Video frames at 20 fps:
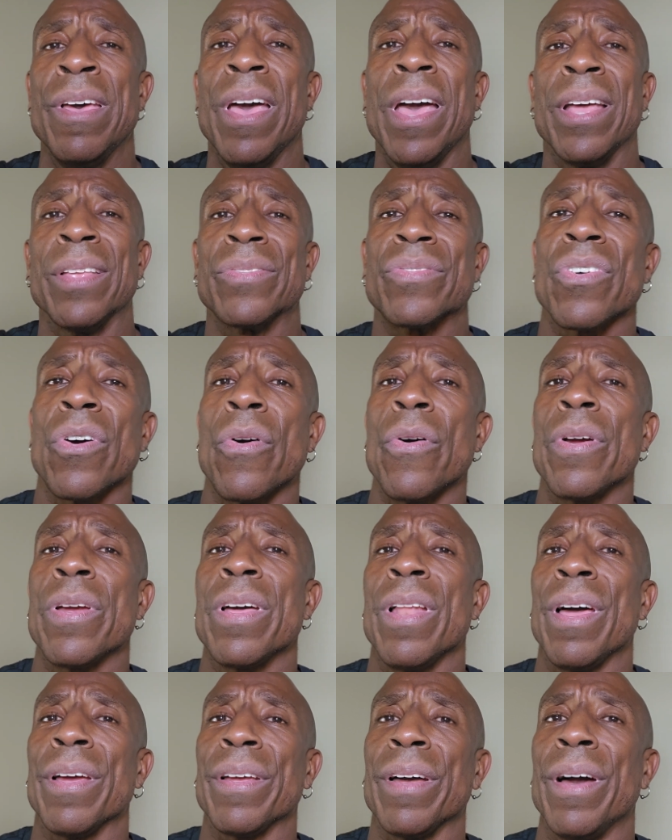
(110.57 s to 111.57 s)
And sorry,
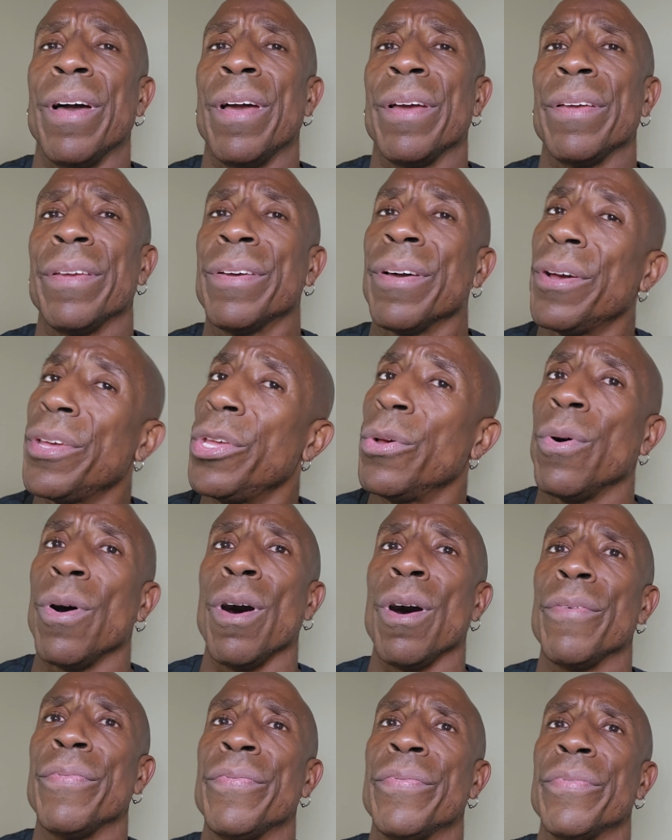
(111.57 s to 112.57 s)
I cut you
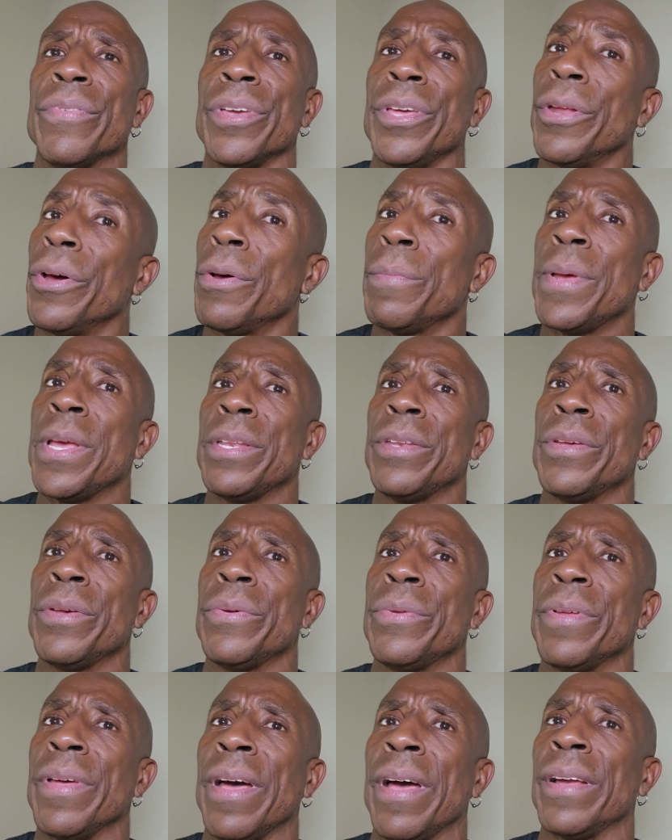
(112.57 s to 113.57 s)
off. You know what I mean,
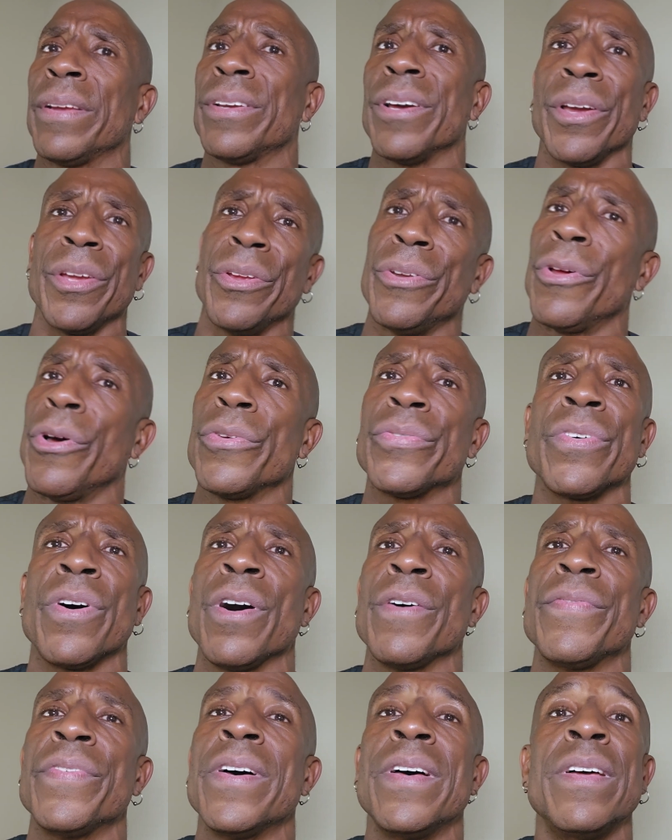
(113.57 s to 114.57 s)
dude? I cut your nose
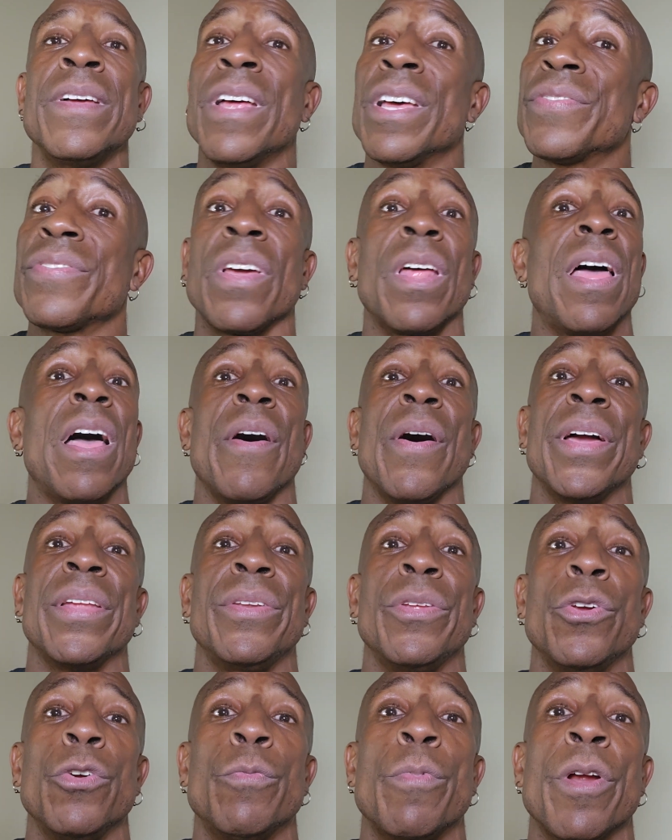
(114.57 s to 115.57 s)
off. That's not how I
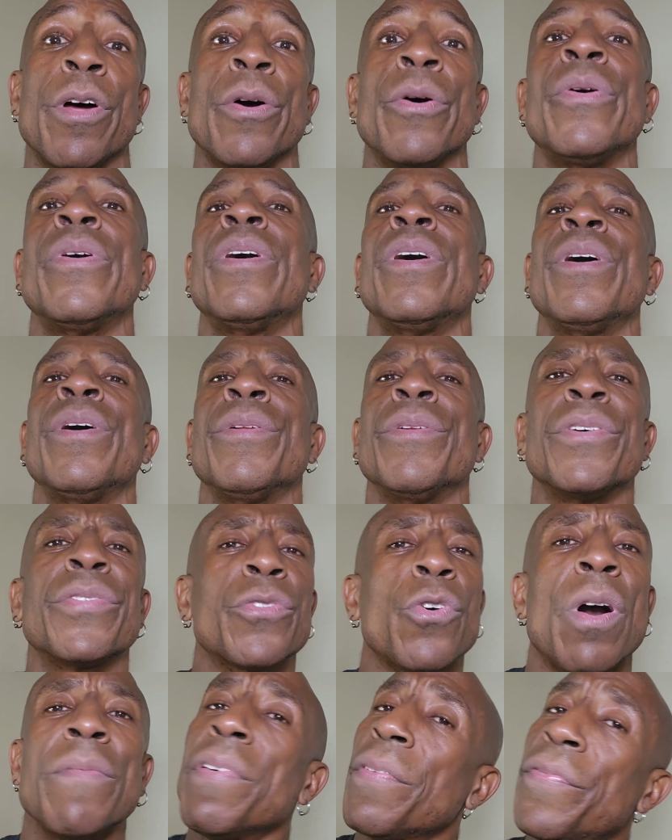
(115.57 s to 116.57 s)
do, bro. Let's
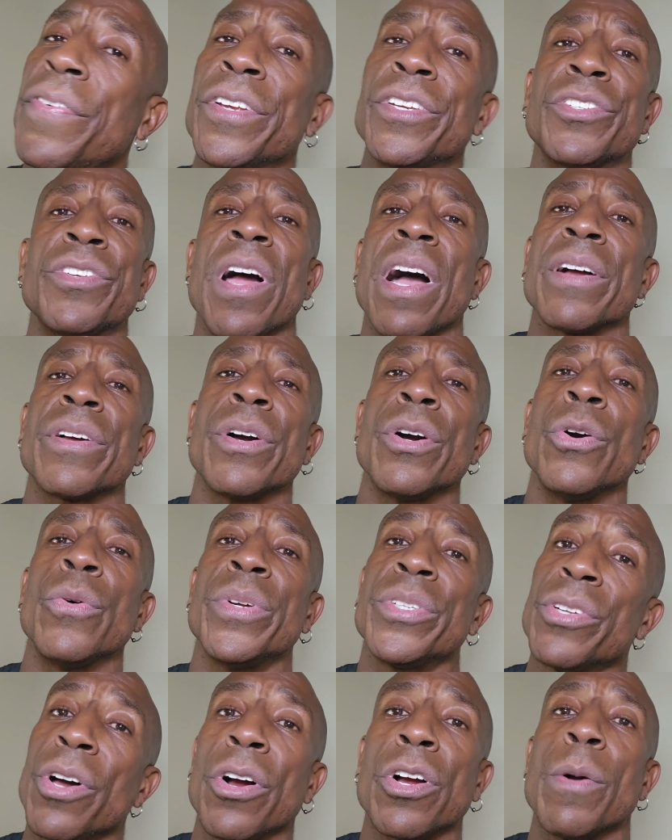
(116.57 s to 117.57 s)
go have a fish taco
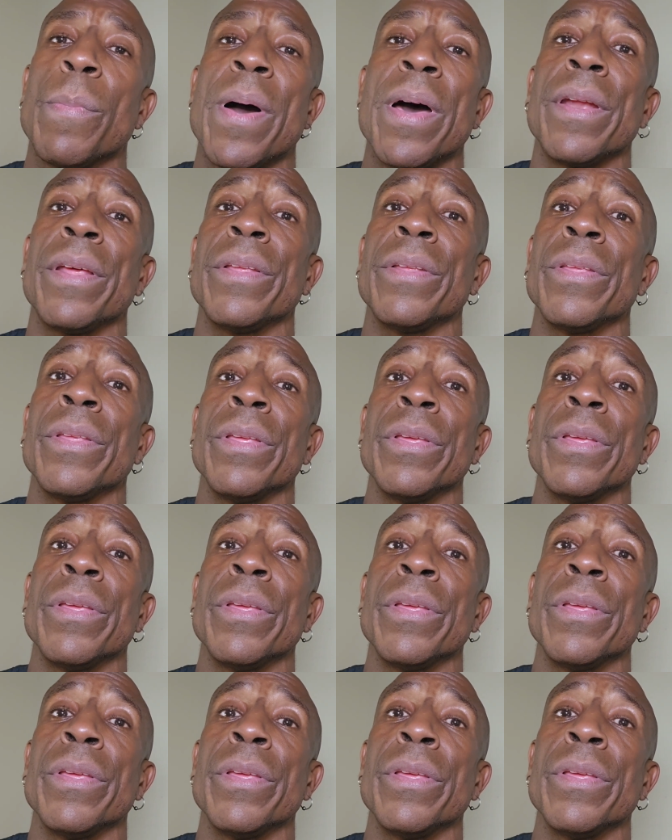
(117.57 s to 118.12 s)
and talk about it.